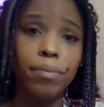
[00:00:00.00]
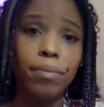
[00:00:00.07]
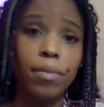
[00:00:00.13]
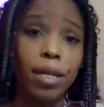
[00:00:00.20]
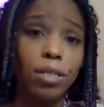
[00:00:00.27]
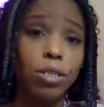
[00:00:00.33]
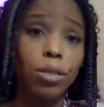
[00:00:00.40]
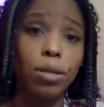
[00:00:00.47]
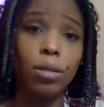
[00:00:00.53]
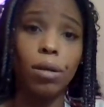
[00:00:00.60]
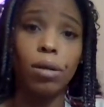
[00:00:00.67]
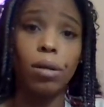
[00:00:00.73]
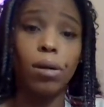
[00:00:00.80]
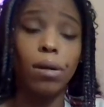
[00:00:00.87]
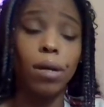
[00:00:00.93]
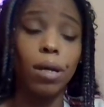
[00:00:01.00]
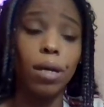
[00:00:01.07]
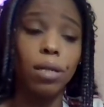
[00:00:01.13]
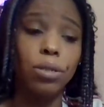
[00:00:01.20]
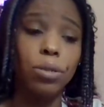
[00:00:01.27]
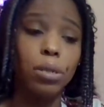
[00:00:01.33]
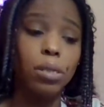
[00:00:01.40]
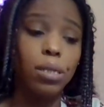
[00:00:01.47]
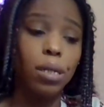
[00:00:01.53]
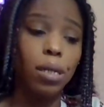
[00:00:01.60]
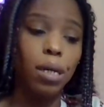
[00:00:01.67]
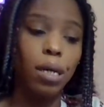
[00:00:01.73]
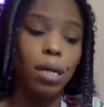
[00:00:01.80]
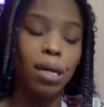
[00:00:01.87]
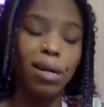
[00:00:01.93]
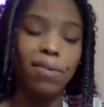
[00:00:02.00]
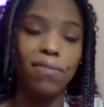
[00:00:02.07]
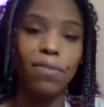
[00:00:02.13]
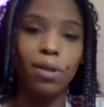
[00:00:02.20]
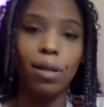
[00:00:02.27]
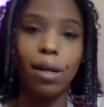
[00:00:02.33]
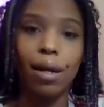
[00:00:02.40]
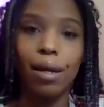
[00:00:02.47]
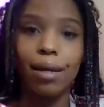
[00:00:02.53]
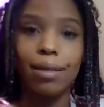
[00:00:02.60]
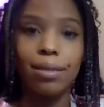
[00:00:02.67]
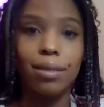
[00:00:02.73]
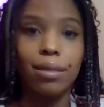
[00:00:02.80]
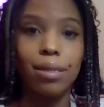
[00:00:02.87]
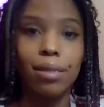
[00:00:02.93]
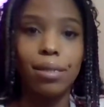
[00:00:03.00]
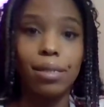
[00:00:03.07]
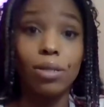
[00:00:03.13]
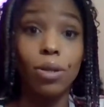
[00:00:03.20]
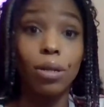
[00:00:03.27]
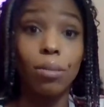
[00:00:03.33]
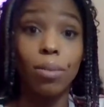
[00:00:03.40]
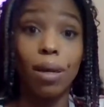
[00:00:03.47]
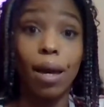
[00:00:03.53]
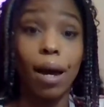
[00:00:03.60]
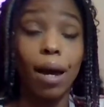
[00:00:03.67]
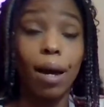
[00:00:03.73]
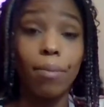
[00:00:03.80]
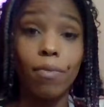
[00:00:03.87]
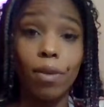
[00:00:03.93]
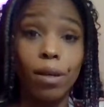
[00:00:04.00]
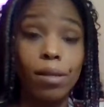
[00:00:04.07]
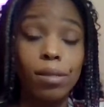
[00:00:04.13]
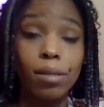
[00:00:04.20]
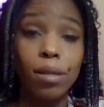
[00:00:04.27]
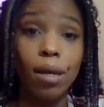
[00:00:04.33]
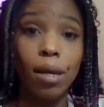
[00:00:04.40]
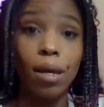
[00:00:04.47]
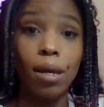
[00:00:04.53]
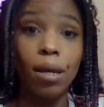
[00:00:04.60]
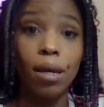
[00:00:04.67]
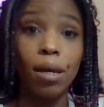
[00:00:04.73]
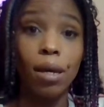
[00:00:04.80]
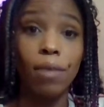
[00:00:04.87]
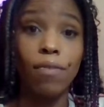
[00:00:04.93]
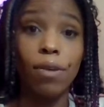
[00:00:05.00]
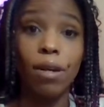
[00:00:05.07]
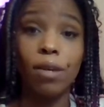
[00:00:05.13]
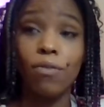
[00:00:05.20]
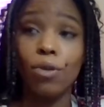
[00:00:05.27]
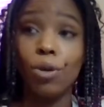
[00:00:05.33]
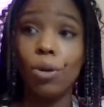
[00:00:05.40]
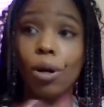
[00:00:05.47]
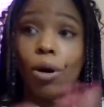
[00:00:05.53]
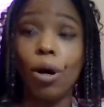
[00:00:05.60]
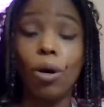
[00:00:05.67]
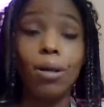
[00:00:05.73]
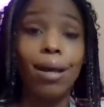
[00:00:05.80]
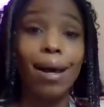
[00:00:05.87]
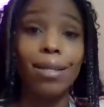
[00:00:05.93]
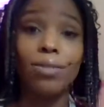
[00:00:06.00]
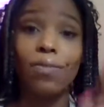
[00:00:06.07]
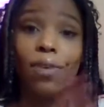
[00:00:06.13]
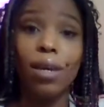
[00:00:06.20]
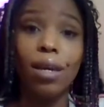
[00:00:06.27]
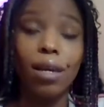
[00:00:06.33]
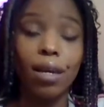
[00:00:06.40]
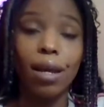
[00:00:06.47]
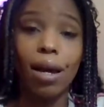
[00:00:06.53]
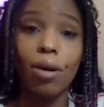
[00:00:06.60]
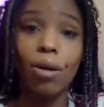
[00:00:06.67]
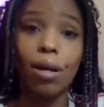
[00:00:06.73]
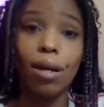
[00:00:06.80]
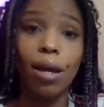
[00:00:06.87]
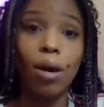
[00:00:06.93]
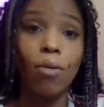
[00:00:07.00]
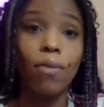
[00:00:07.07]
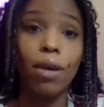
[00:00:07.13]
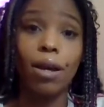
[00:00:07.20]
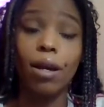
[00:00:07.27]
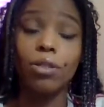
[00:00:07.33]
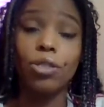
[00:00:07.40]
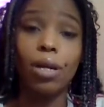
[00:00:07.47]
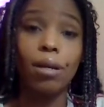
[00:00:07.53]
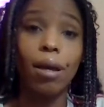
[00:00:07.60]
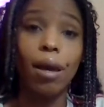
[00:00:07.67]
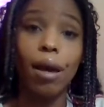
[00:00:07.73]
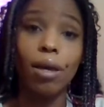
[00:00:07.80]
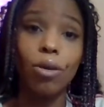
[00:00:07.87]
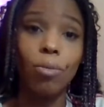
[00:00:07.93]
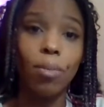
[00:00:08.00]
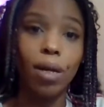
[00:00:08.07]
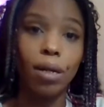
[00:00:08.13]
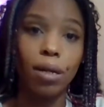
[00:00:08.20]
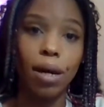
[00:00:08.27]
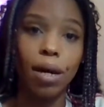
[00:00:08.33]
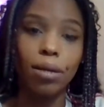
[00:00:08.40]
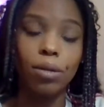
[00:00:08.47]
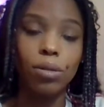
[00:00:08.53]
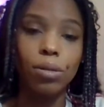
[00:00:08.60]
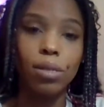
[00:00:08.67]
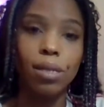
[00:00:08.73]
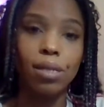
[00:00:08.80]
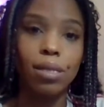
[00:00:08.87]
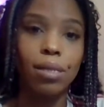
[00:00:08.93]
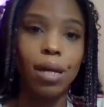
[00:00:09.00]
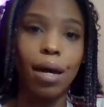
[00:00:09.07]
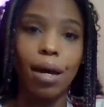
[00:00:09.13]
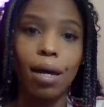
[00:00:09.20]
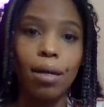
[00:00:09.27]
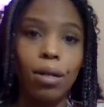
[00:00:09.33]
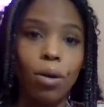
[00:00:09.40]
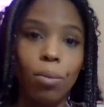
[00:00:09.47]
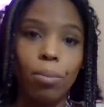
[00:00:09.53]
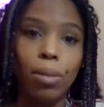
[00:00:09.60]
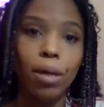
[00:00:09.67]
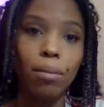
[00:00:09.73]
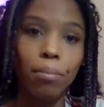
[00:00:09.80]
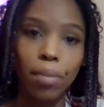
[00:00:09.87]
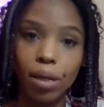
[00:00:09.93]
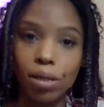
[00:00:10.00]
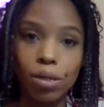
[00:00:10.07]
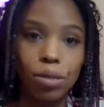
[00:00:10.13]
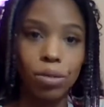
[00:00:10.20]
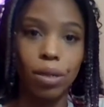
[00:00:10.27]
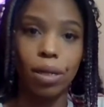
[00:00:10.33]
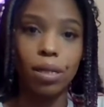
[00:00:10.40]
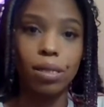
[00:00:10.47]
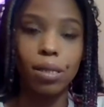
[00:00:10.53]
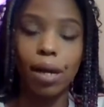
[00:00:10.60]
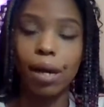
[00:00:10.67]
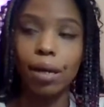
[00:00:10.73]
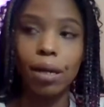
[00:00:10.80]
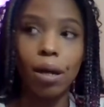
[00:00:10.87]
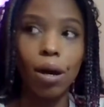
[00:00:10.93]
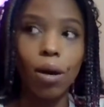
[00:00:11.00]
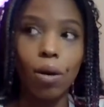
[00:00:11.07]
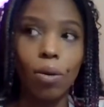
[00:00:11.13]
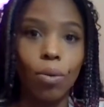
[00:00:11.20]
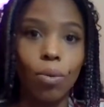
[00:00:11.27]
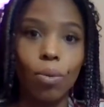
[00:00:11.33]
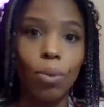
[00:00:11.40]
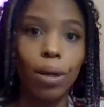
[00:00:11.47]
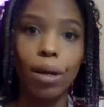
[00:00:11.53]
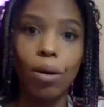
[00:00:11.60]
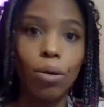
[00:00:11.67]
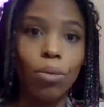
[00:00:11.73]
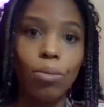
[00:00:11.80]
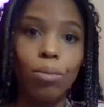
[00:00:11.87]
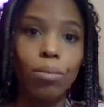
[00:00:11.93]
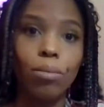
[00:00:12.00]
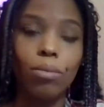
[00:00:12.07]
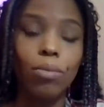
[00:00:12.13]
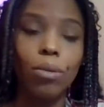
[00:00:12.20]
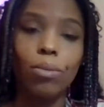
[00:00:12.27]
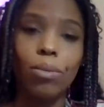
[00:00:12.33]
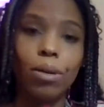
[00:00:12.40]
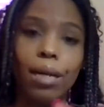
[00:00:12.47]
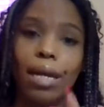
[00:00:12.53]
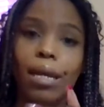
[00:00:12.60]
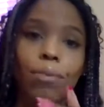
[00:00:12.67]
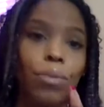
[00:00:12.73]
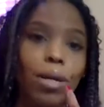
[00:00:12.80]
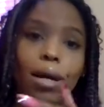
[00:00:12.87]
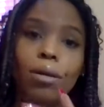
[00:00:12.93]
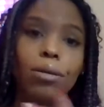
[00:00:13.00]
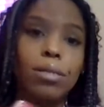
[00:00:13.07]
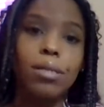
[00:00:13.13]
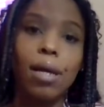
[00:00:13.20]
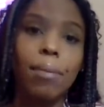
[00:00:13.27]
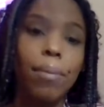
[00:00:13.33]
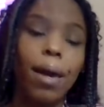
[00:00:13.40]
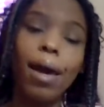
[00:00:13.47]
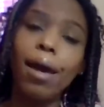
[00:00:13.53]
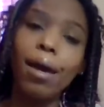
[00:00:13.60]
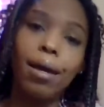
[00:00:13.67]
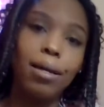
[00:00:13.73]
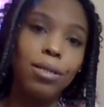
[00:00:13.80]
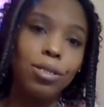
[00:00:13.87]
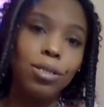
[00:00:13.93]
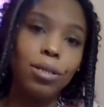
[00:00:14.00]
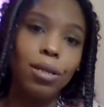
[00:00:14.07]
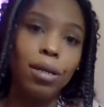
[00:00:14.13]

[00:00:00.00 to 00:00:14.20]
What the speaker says: that you're no longer interested in, I feel like it's going to be obvious. If you a whole ass vegan now and they over here trying to hand you McDonald's, it's not no big mystery. It's like, no, we're not on the same page.